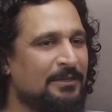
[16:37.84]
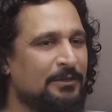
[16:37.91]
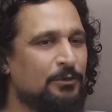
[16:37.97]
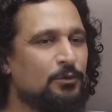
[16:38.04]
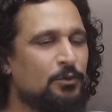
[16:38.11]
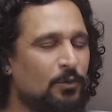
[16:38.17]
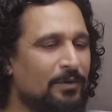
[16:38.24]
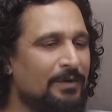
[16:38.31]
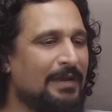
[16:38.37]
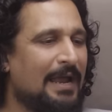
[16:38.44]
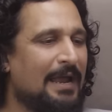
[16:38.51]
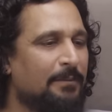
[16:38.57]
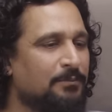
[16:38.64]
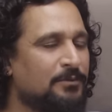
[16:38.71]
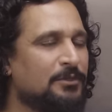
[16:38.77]
You don't
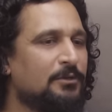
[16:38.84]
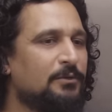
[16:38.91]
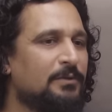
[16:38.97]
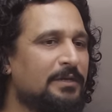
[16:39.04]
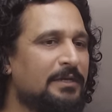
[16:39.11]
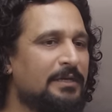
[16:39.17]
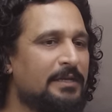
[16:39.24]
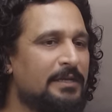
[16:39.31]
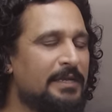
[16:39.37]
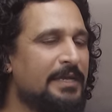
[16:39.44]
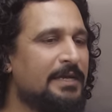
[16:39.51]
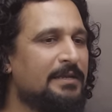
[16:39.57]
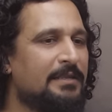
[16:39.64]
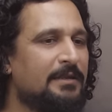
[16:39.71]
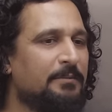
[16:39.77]
absolutely
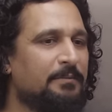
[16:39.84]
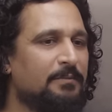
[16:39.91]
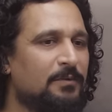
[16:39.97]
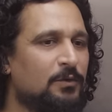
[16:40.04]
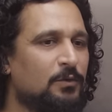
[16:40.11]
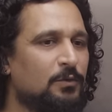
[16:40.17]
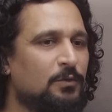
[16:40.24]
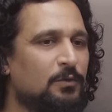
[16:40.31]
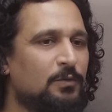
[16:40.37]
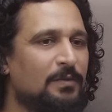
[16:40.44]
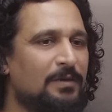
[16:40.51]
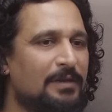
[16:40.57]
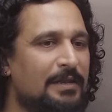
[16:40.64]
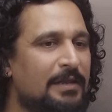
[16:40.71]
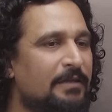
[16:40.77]
need them
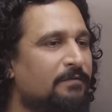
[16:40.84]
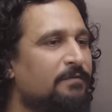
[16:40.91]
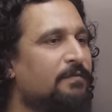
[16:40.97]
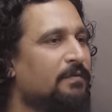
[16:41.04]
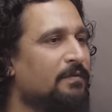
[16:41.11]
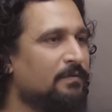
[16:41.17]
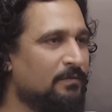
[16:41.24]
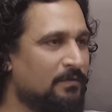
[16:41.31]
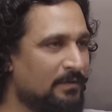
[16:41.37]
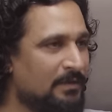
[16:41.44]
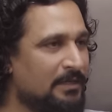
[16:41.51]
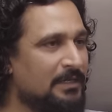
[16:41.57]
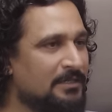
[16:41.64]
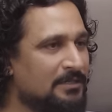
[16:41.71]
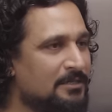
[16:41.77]
to live
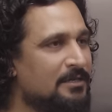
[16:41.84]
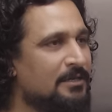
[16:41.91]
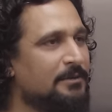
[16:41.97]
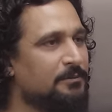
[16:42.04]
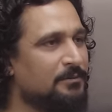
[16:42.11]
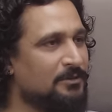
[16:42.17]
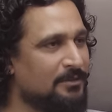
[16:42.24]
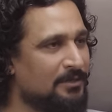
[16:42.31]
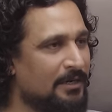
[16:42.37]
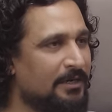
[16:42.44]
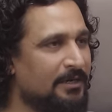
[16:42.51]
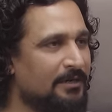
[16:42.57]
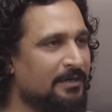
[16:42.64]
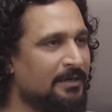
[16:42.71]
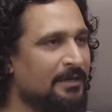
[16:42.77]
these dreams,
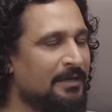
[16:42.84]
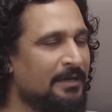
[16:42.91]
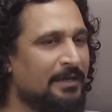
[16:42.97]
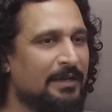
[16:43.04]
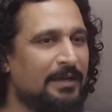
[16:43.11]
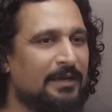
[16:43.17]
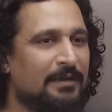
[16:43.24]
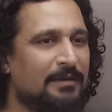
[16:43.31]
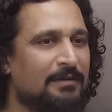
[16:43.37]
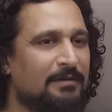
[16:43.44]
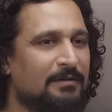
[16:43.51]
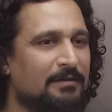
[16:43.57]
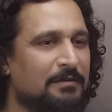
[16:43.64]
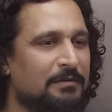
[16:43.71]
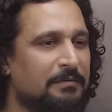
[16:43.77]
right?
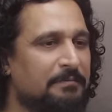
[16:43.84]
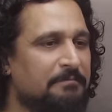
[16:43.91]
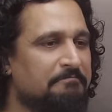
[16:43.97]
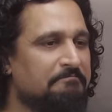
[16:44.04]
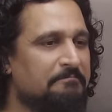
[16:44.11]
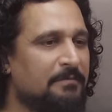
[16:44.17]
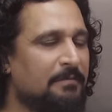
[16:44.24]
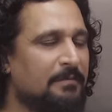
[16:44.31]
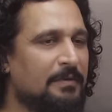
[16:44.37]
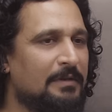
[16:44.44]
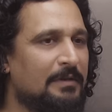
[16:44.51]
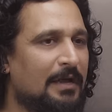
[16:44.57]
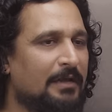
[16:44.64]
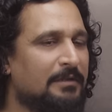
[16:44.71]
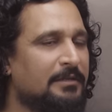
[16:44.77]
And
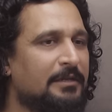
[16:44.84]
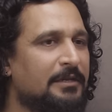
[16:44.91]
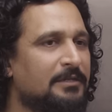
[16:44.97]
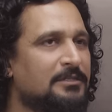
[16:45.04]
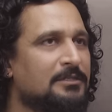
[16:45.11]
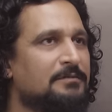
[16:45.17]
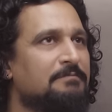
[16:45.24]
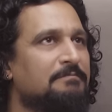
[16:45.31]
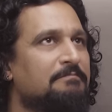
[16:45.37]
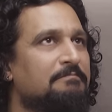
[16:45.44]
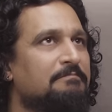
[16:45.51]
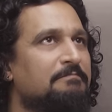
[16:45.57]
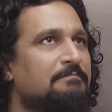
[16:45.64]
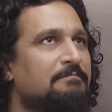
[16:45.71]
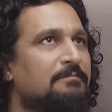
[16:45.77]
I think it's
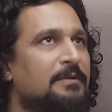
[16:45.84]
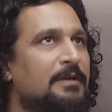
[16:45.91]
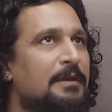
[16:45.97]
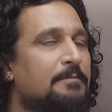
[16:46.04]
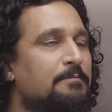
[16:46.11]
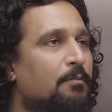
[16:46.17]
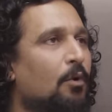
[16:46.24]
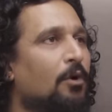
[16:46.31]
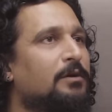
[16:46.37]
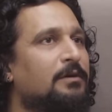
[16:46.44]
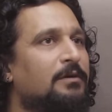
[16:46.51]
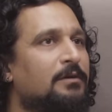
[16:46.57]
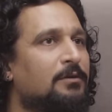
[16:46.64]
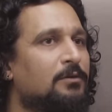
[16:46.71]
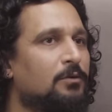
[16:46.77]

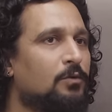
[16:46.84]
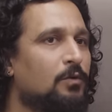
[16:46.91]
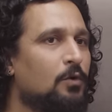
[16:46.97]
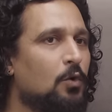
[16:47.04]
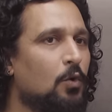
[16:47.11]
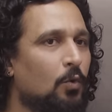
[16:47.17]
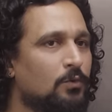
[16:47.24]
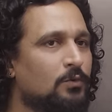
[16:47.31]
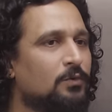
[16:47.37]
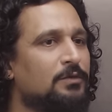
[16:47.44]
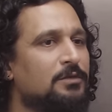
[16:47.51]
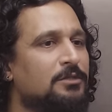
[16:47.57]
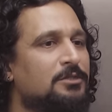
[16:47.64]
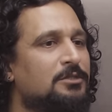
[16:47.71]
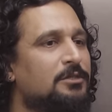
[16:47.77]
important to go through
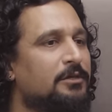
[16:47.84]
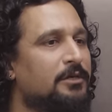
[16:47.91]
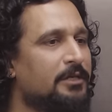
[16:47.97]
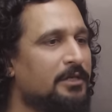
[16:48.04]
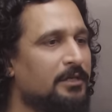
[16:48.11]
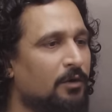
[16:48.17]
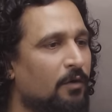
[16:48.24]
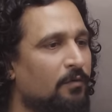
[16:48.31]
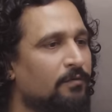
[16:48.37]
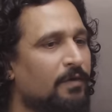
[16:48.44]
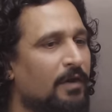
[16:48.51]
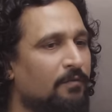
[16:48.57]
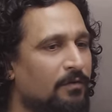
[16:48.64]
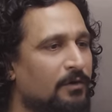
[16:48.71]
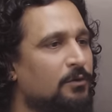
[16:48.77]
this journey of
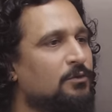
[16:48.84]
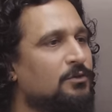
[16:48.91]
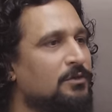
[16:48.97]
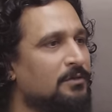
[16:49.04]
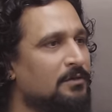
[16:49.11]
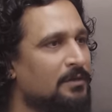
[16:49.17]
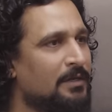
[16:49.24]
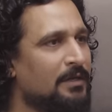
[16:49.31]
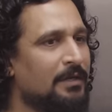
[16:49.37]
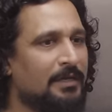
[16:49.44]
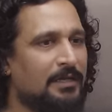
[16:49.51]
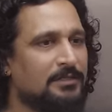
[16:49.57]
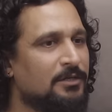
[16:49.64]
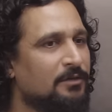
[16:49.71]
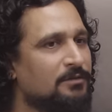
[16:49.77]
evolution
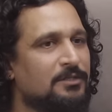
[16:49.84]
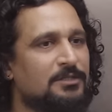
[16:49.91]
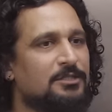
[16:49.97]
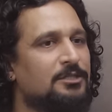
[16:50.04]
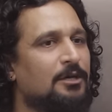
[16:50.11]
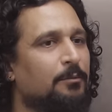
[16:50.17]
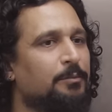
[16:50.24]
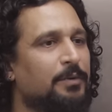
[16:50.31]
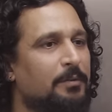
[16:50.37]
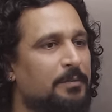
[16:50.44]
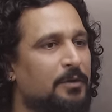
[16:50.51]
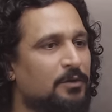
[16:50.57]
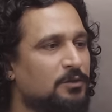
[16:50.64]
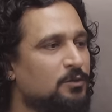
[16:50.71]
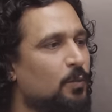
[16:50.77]
instead of just jumping,
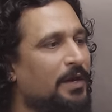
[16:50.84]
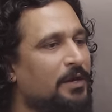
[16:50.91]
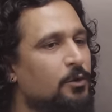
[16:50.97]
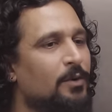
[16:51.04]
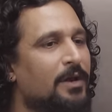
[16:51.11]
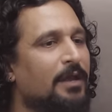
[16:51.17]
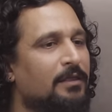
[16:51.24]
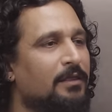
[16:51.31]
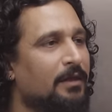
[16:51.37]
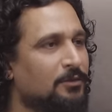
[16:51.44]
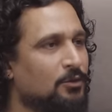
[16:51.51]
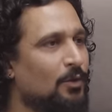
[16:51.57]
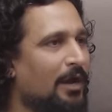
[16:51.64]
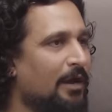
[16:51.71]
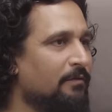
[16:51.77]
because when you get there,
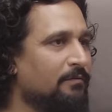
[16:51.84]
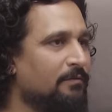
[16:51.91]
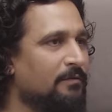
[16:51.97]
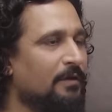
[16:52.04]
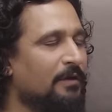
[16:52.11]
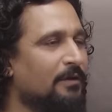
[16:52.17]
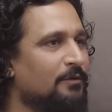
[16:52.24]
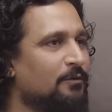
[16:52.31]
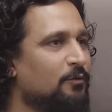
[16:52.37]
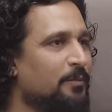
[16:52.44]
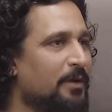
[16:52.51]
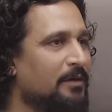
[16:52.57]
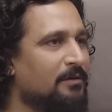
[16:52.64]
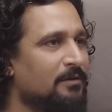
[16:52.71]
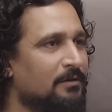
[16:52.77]
so I have, you
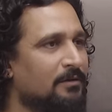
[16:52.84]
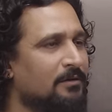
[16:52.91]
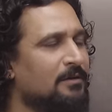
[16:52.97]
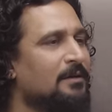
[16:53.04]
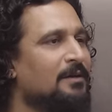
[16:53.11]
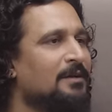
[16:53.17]
met Colonel